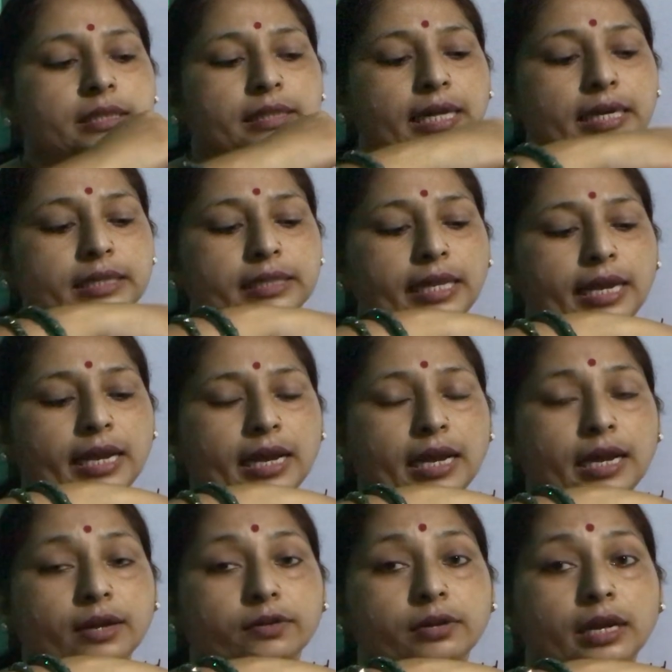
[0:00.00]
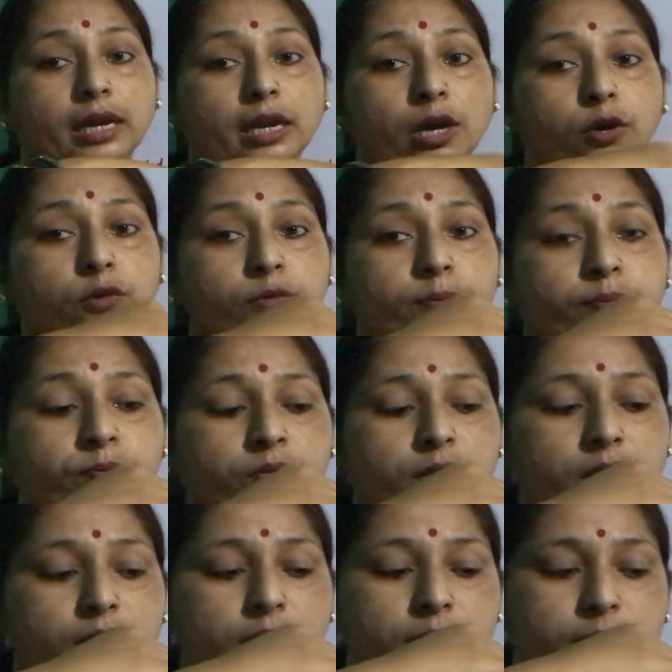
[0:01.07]
that they allow
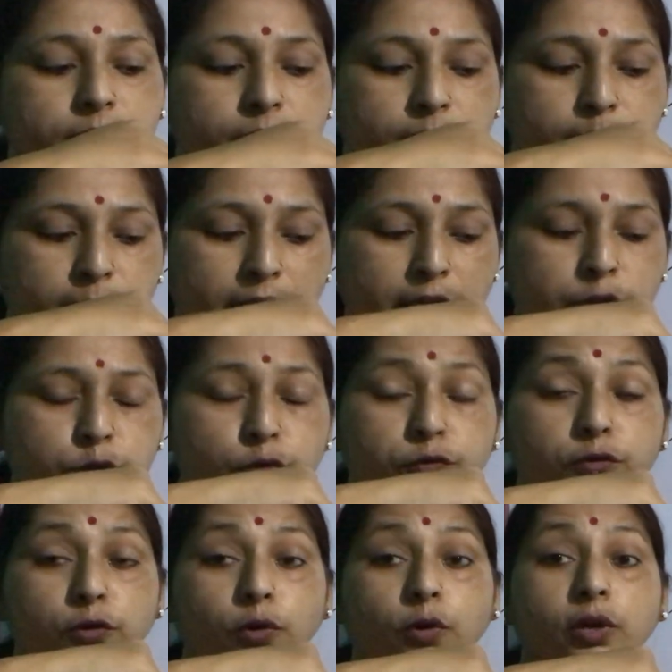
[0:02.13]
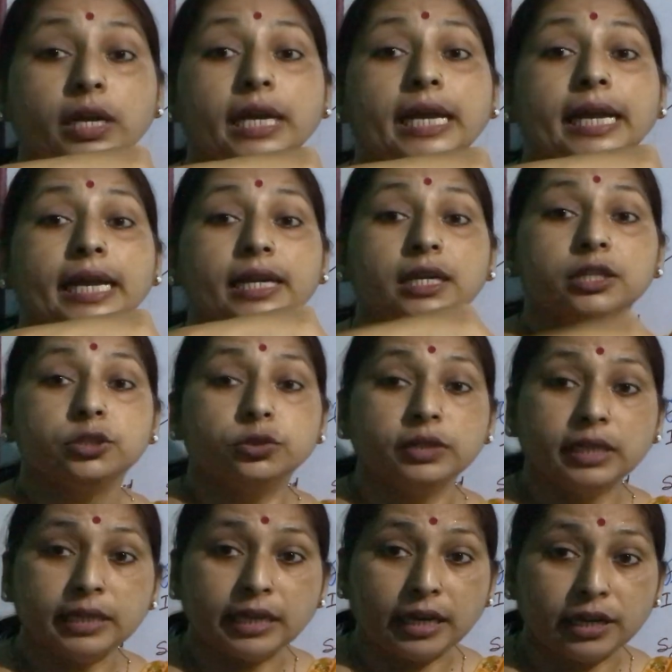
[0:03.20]
the blood to flow in a
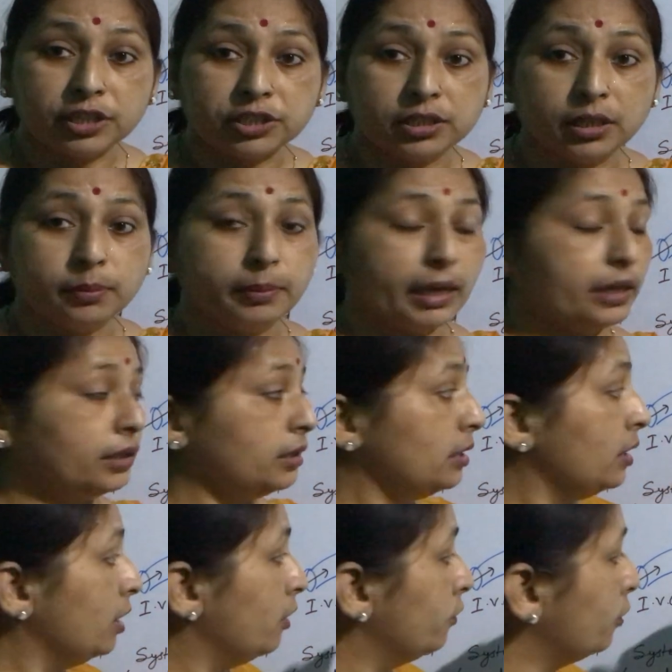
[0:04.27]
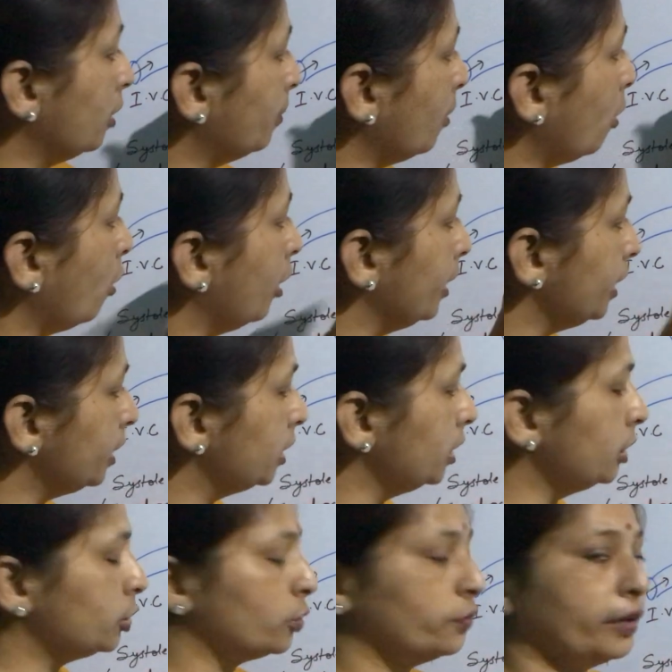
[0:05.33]
unidirectional manner from
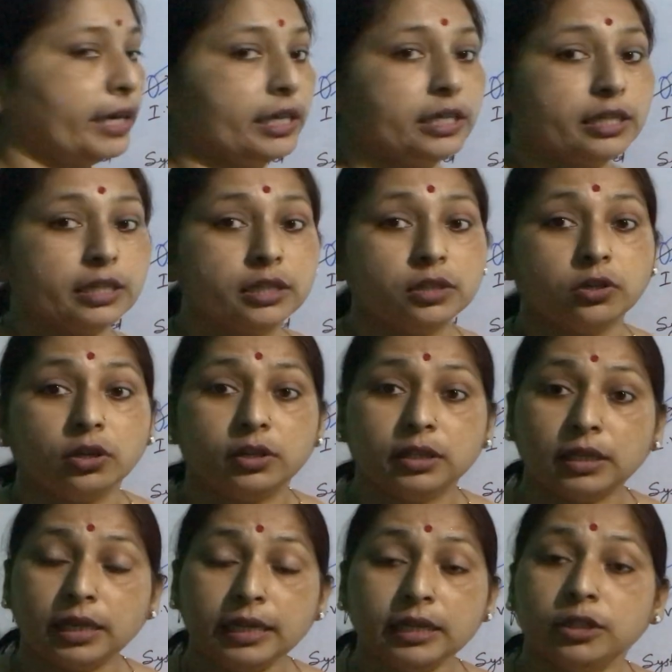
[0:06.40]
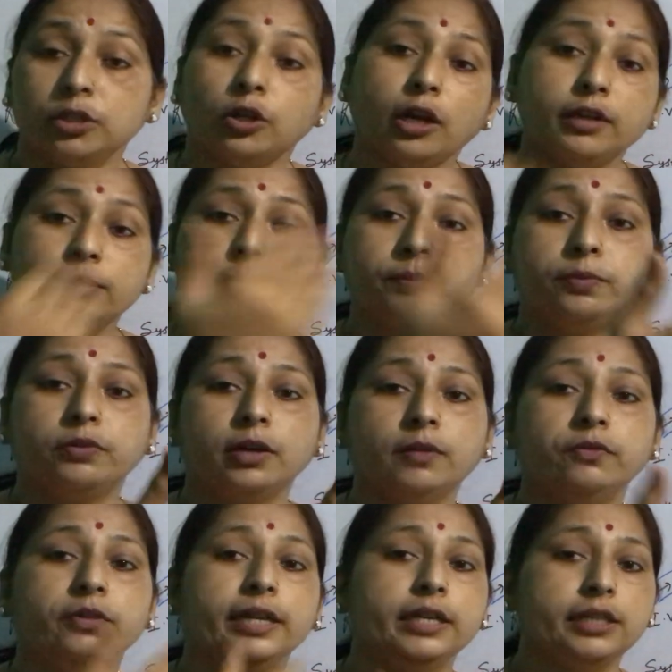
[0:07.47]
auricle to ventricle only, not
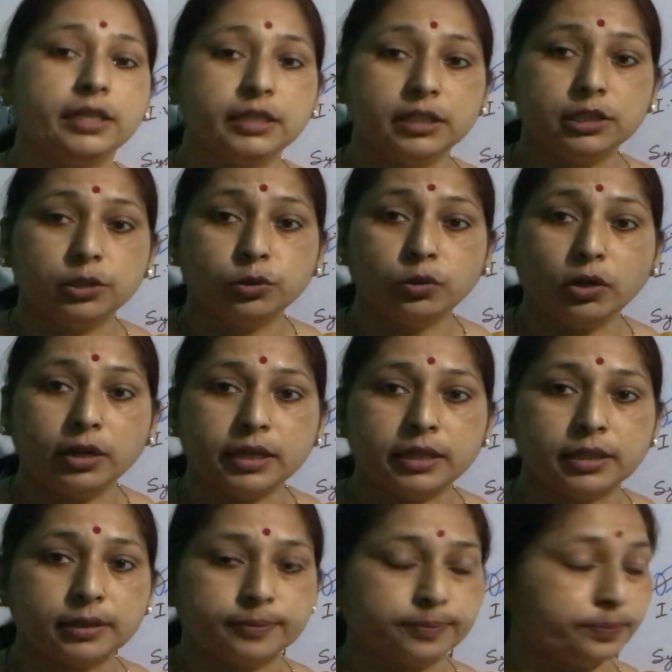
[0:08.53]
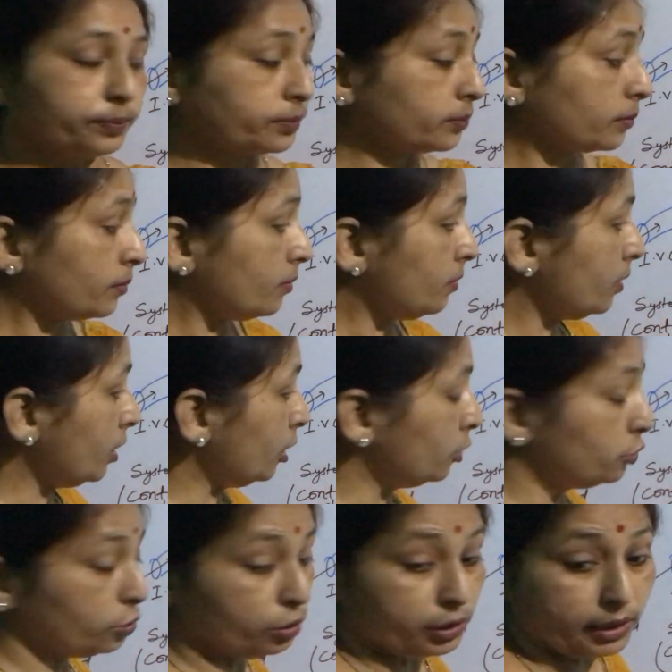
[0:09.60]
from ventricle to auricle.
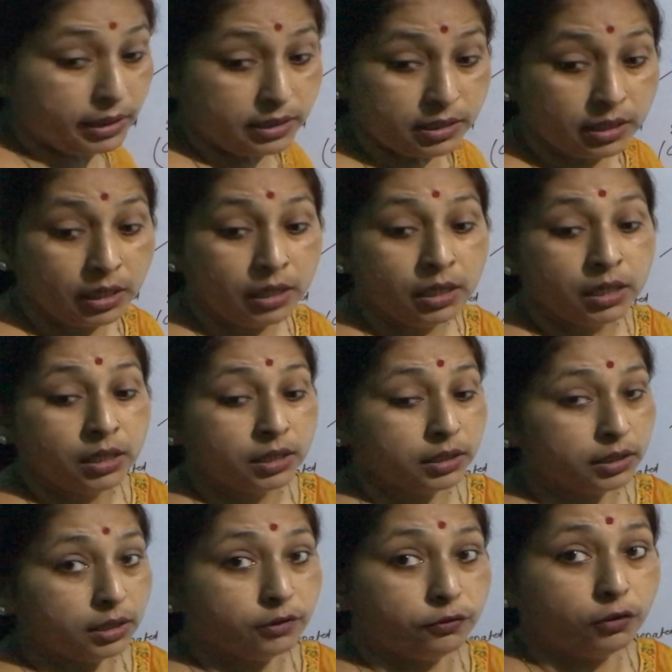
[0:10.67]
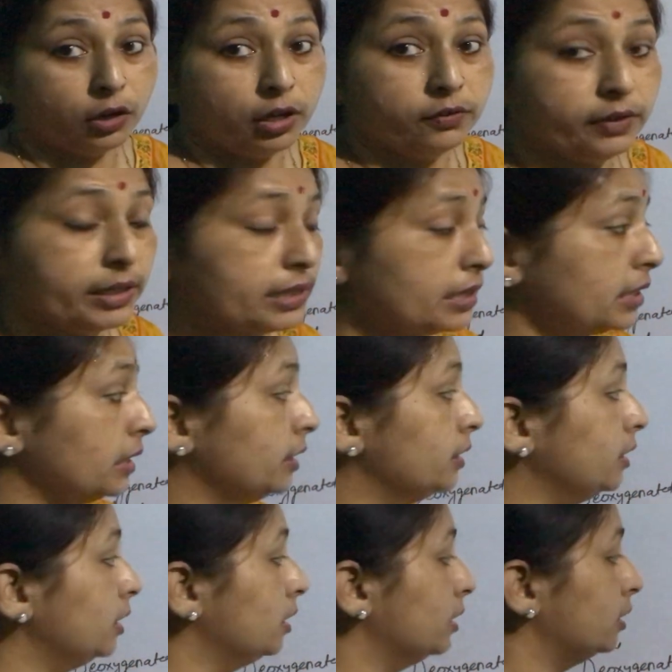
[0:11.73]
So the valve is
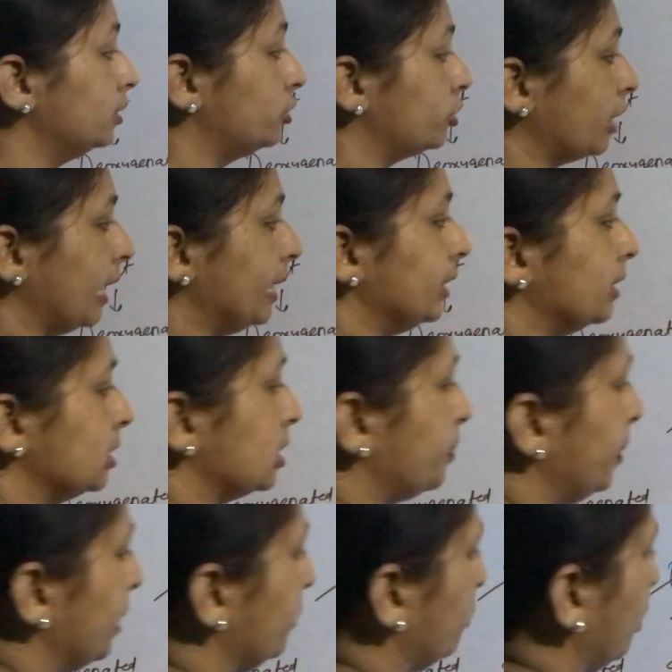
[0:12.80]
the tricuspid